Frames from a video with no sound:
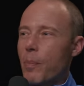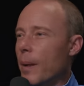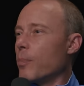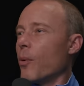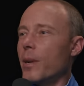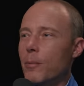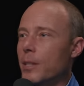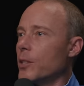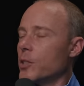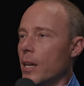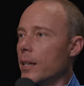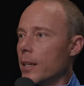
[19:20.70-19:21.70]
point by point
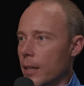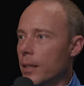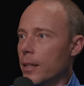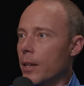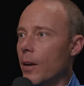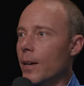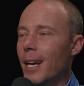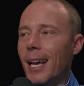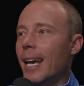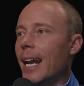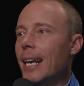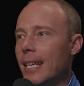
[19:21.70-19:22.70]
when you're studying, you know.
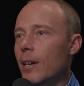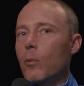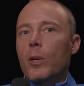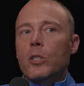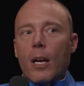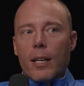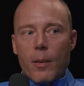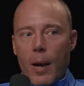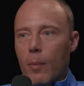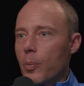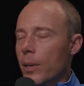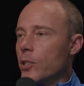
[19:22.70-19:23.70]
And I get we're talking
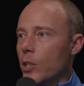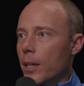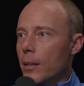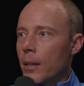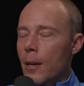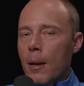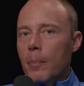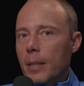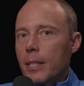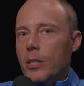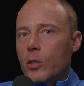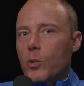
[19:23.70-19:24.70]
about preaching,
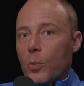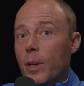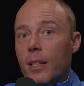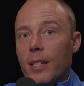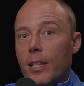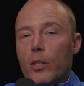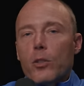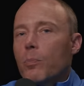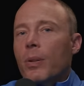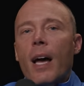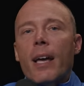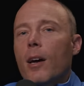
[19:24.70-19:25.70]
but this is really,
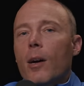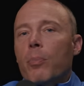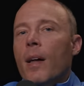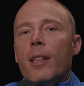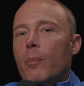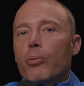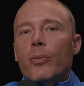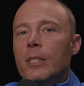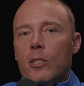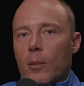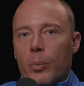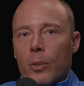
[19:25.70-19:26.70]
you apply the
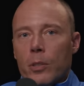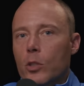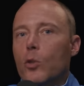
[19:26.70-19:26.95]
principle